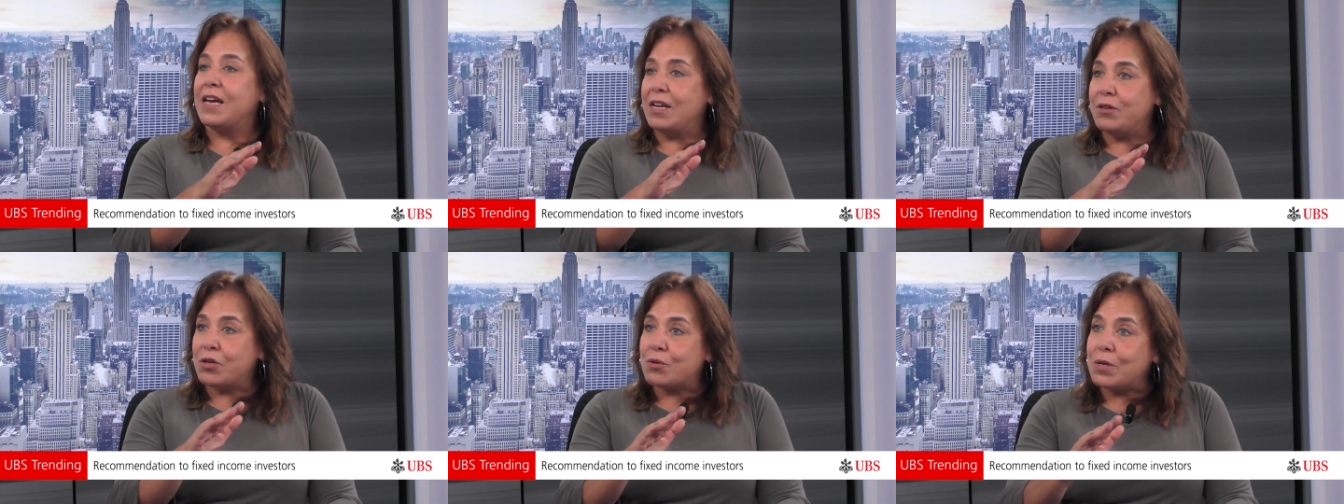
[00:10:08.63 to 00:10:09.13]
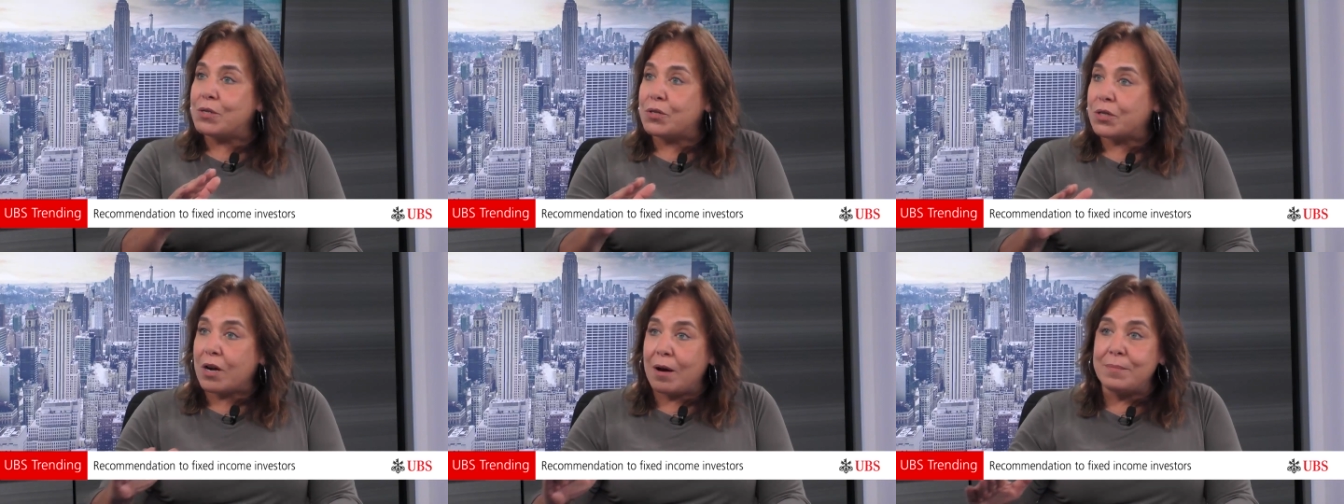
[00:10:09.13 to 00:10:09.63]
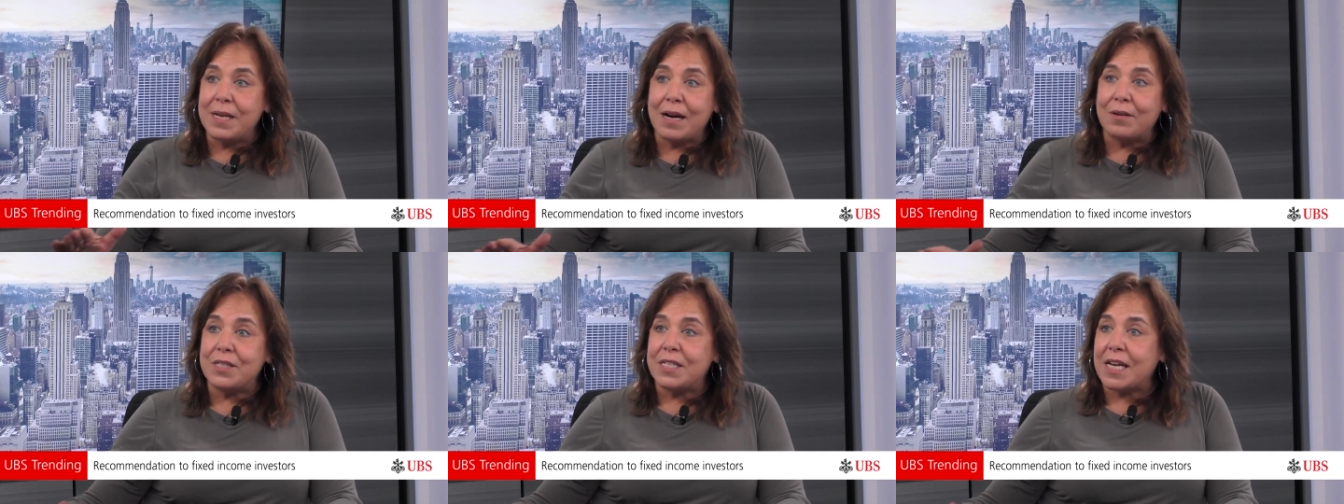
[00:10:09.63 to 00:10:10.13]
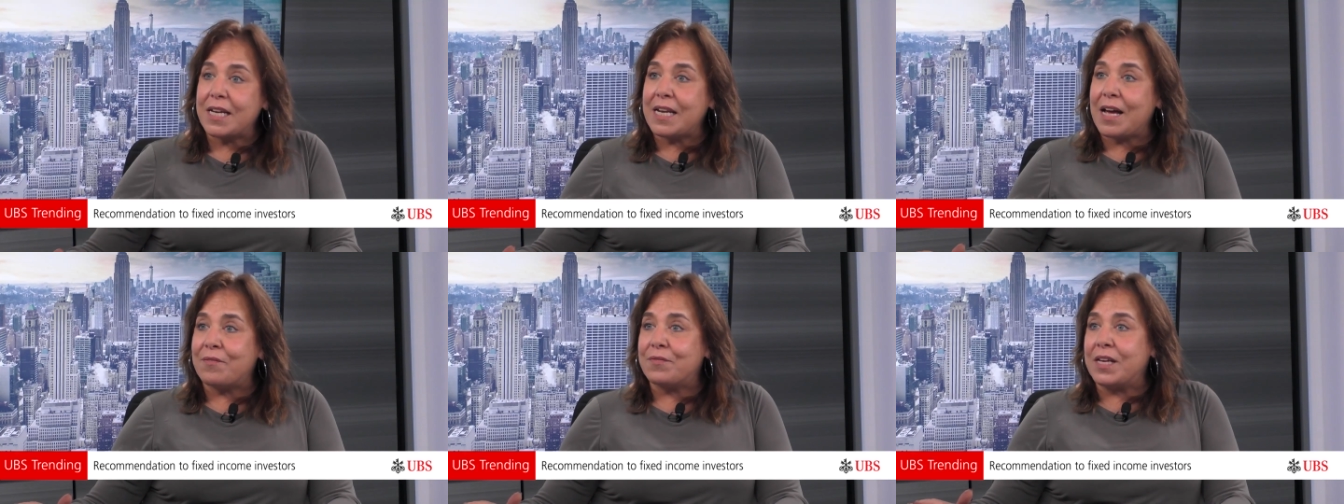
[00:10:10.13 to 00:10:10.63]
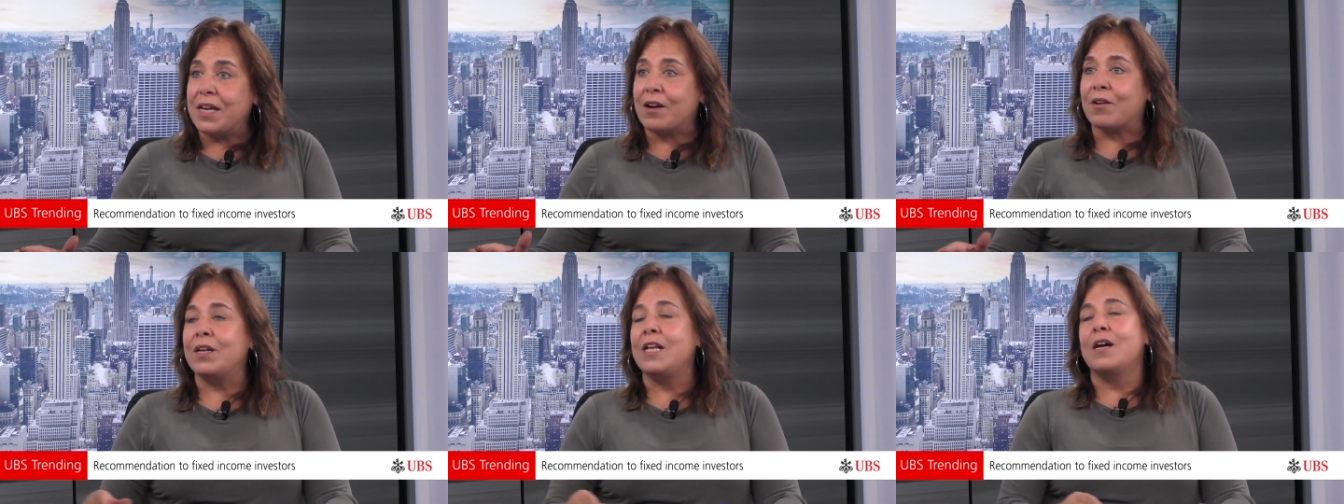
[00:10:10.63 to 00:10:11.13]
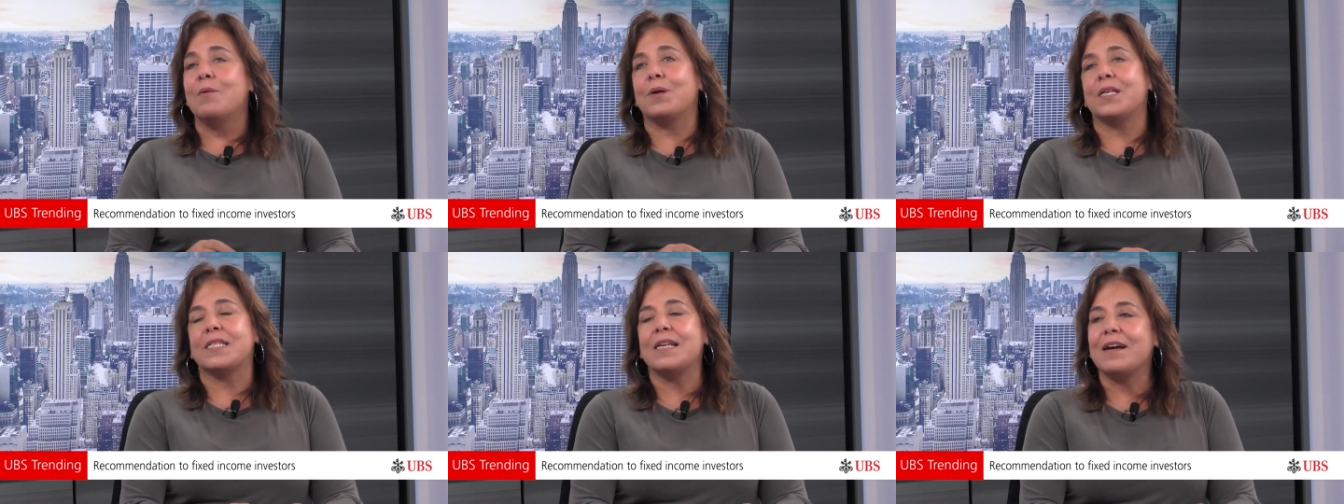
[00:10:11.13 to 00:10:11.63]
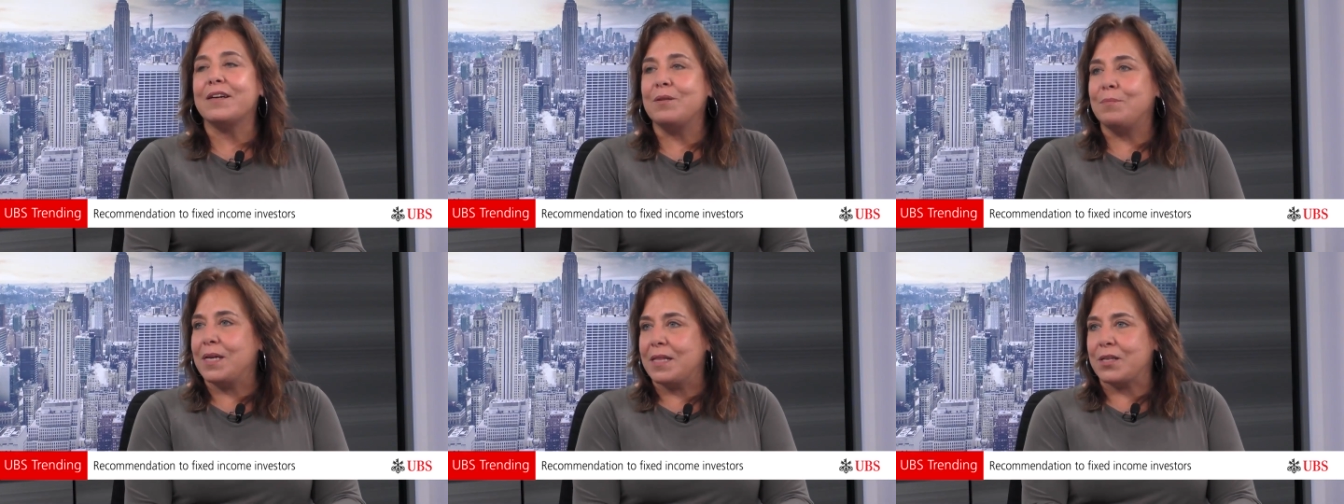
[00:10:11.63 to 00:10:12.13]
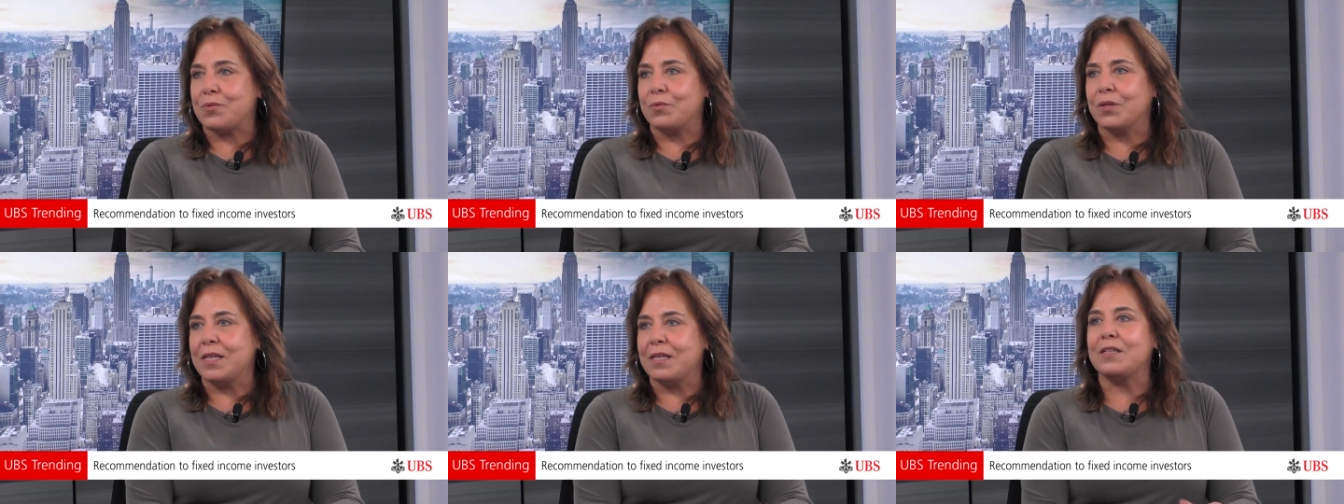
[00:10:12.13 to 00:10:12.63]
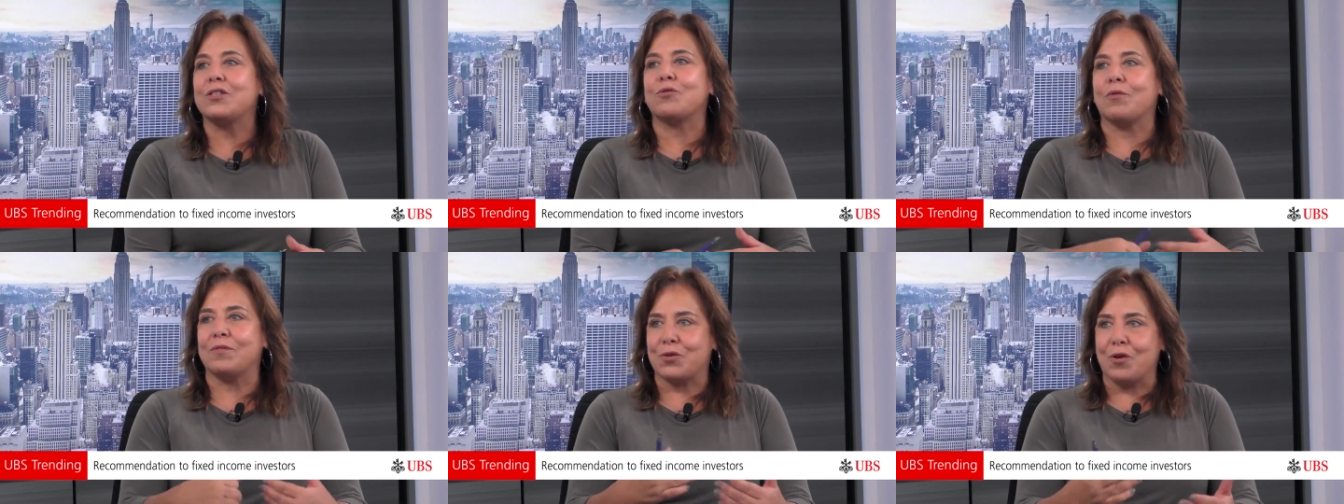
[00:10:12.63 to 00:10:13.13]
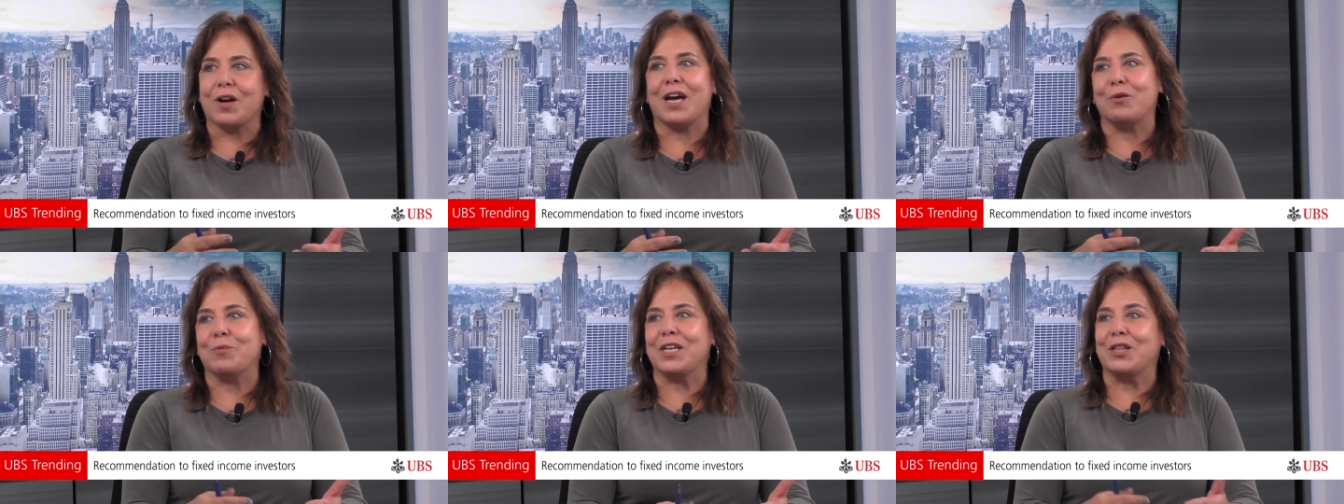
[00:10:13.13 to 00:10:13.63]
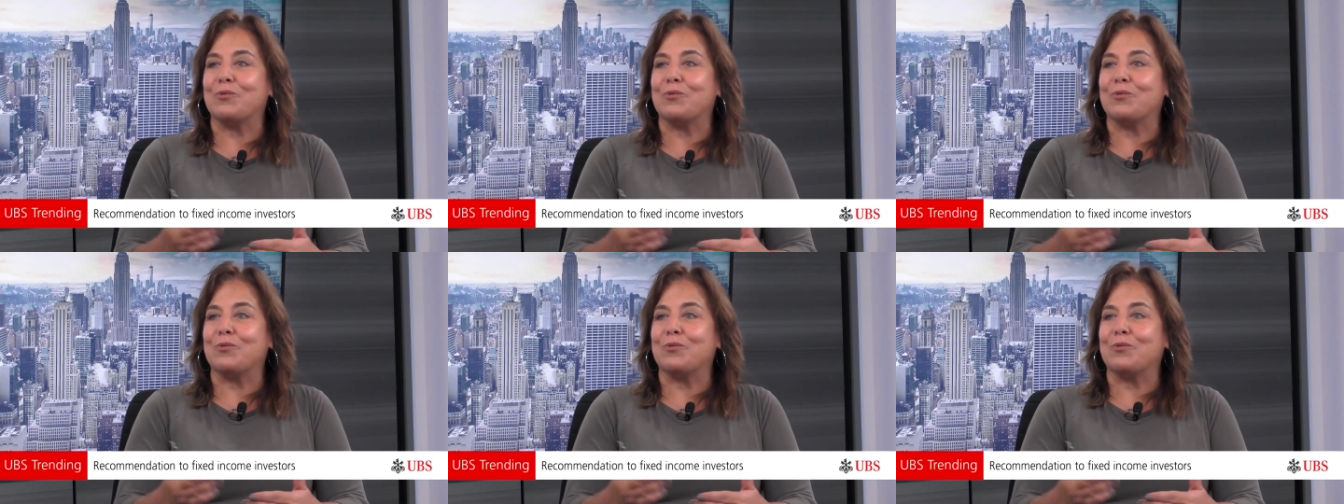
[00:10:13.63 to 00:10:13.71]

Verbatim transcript: Interest rates will come down the second half of the year, but it's not going to be this really sort of strong headwind.